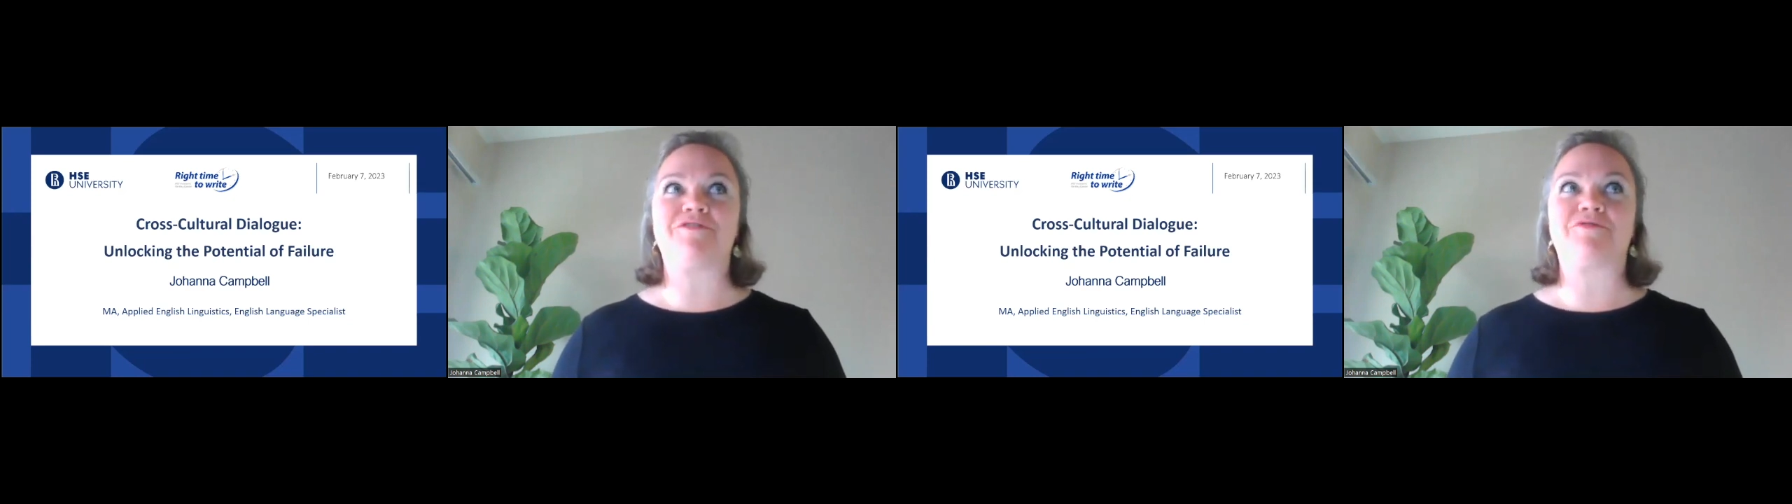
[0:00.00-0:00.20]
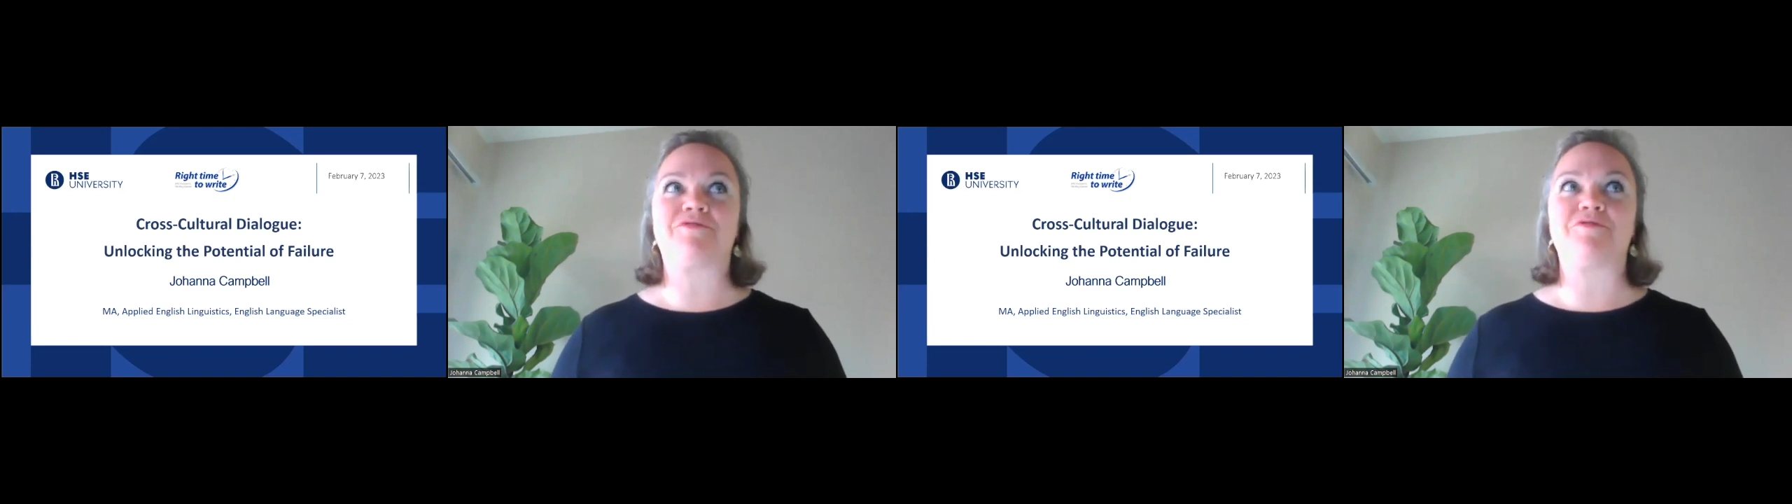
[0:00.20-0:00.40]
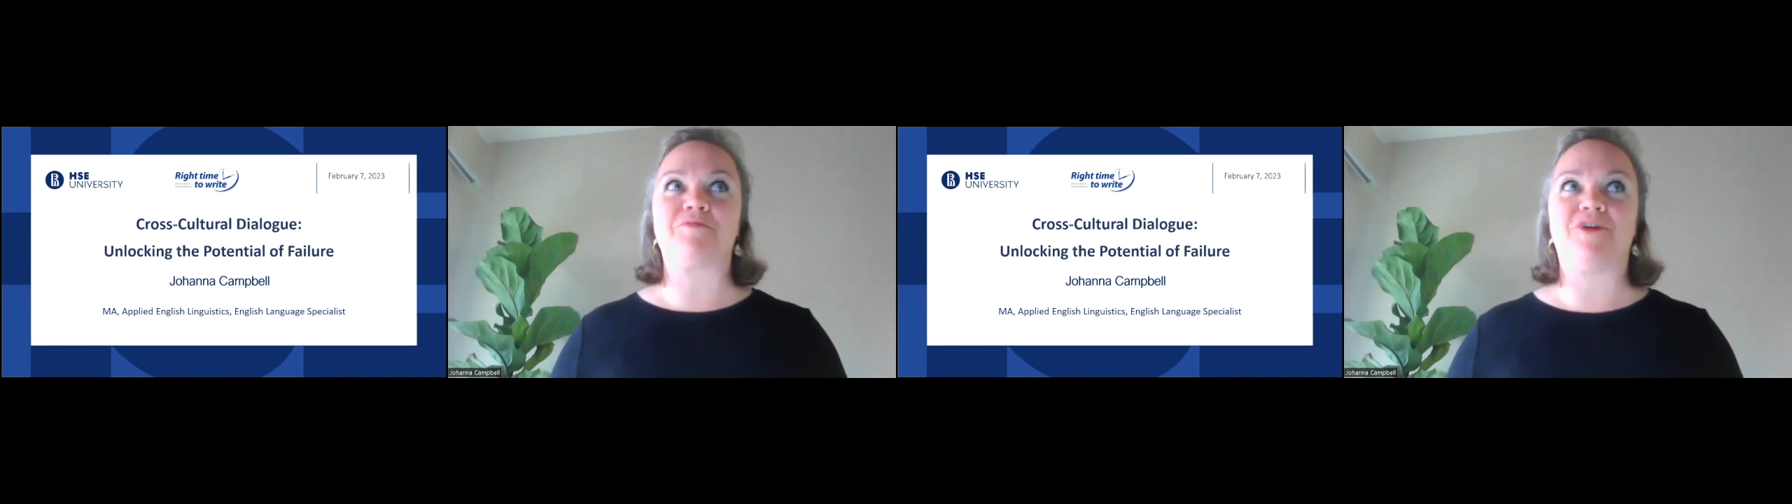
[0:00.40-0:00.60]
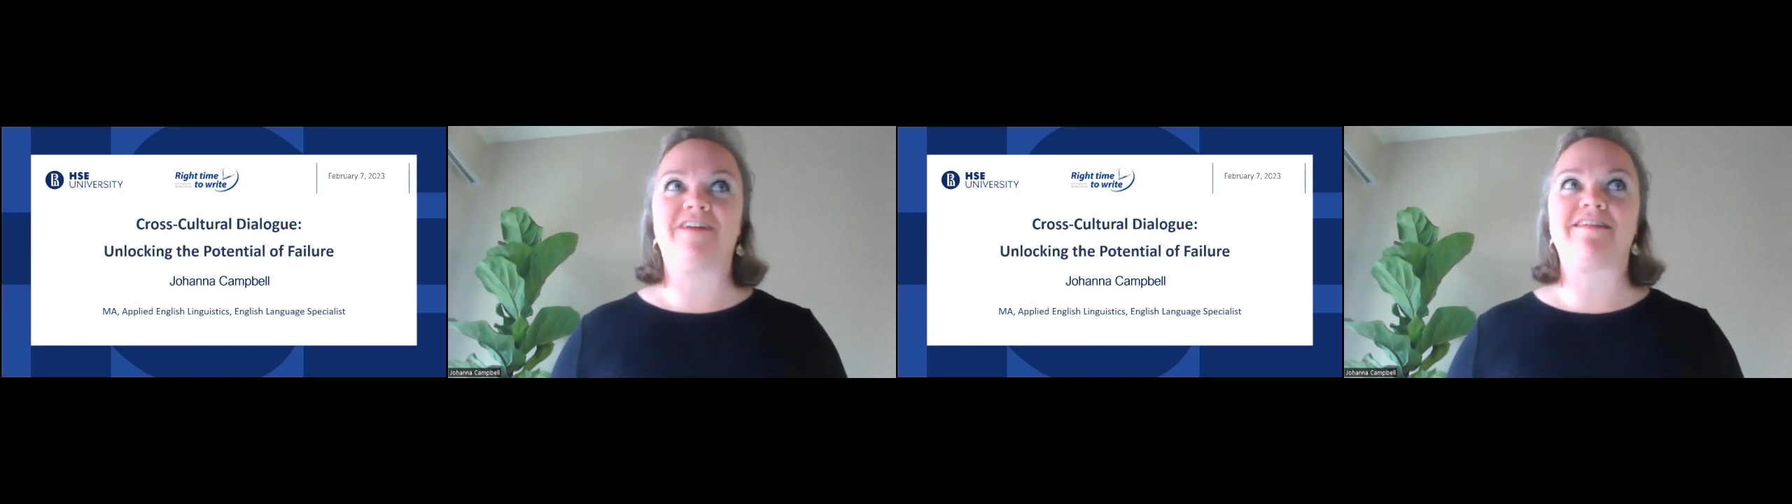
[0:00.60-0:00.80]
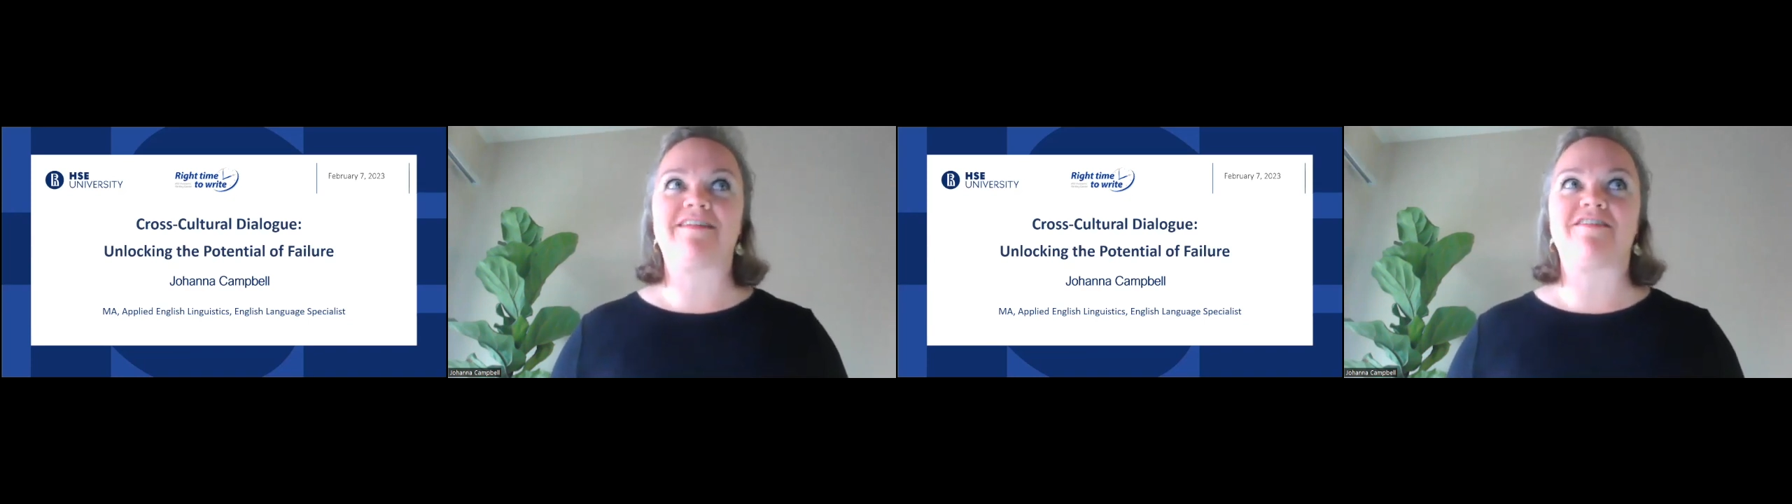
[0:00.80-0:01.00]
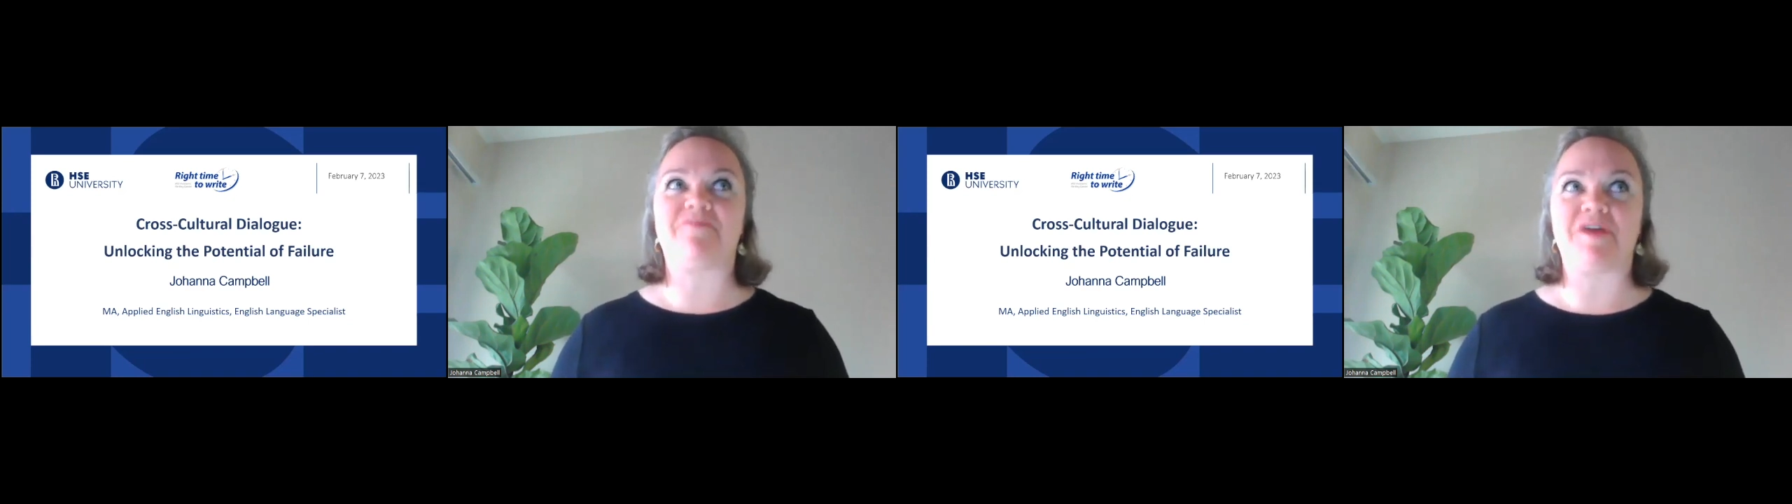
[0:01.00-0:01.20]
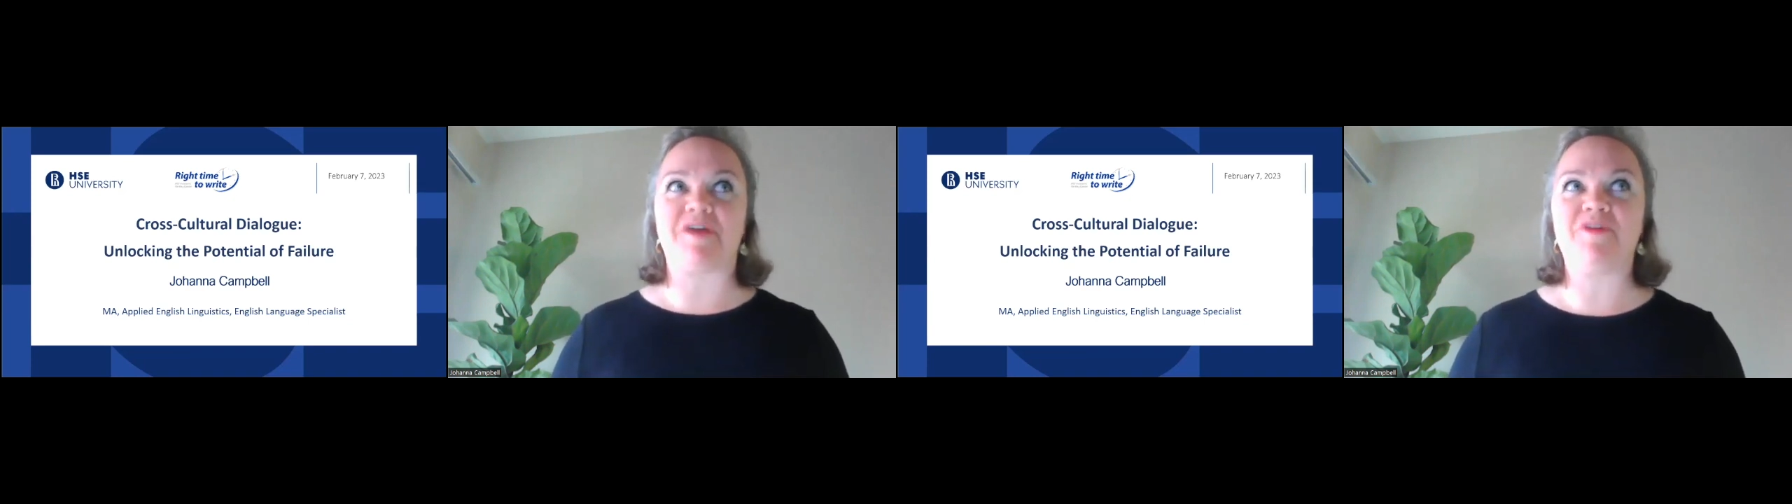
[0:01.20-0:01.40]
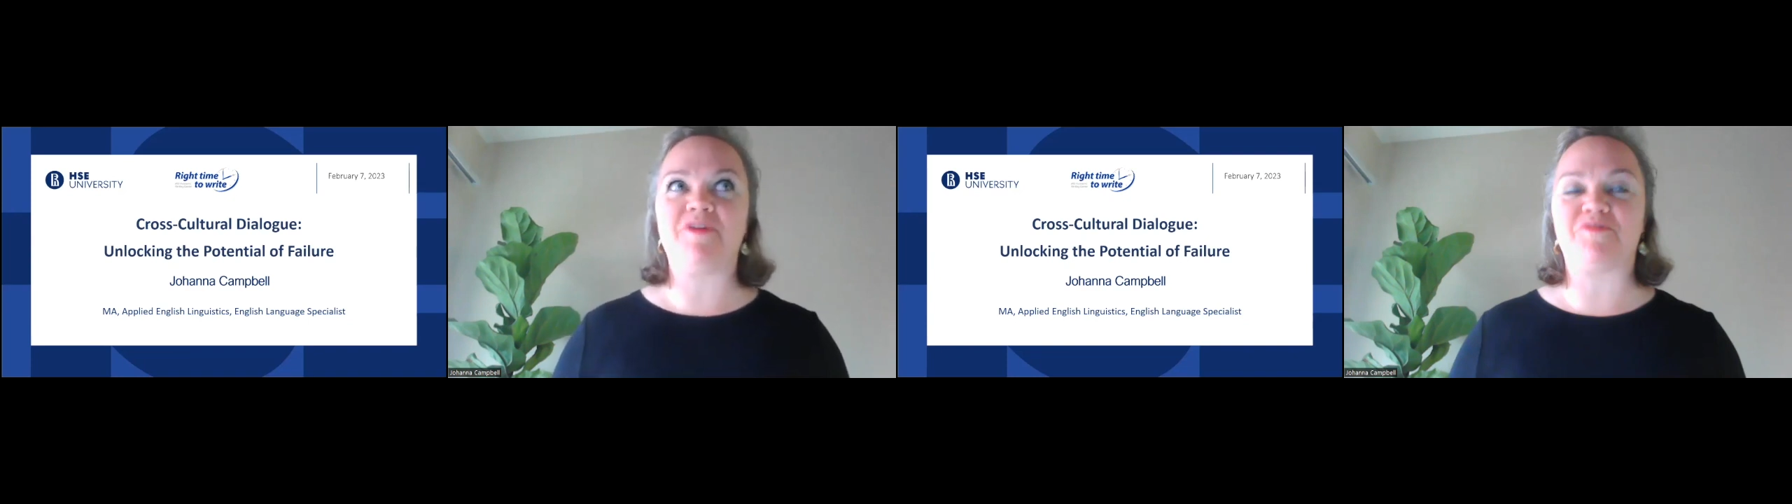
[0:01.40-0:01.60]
through the process of becoming the